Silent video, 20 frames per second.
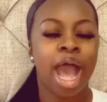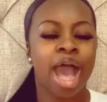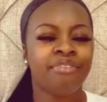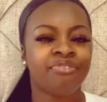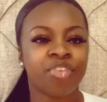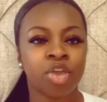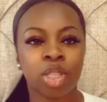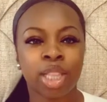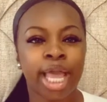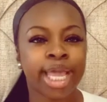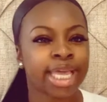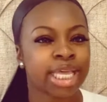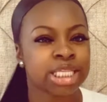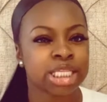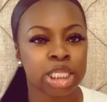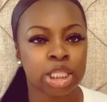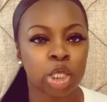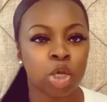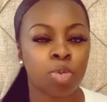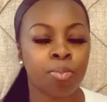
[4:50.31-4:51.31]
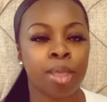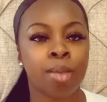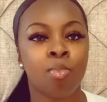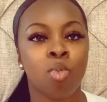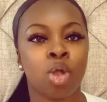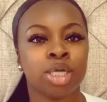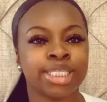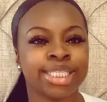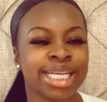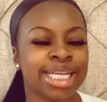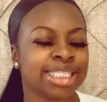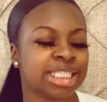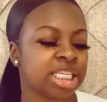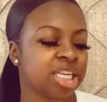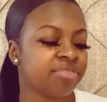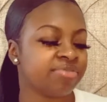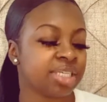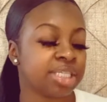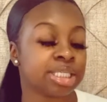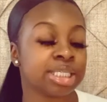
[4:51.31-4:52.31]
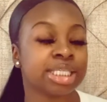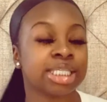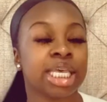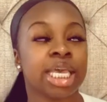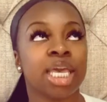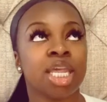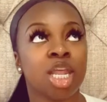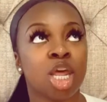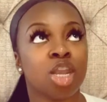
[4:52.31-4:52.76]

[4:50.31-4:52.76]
I feel like it's a little bit more sensitive to the skin.